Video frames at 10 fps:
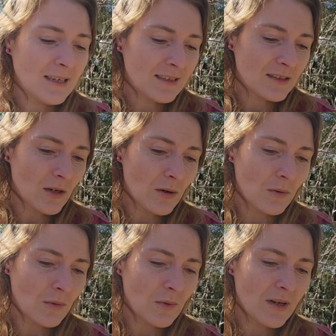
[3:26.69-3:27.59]

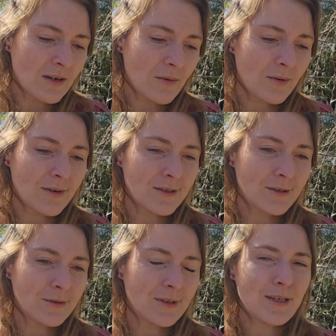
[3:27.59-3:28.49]
So in order
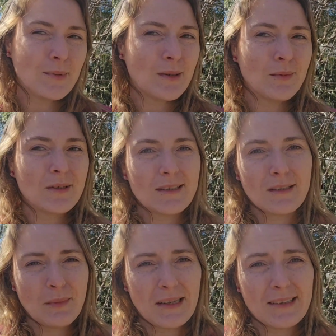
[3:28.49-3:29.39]
to keep up with the
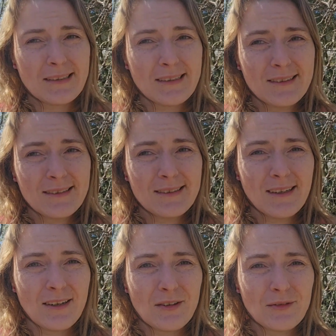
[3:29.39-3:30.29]
demand
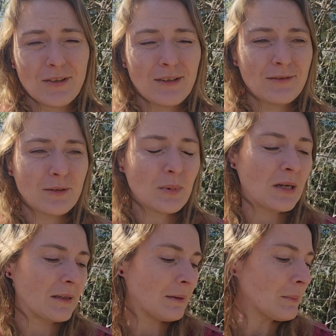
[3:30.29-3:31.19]
of
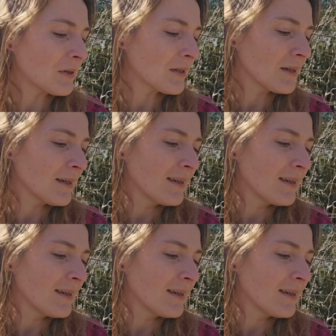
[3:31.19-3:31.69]
supplying lumber,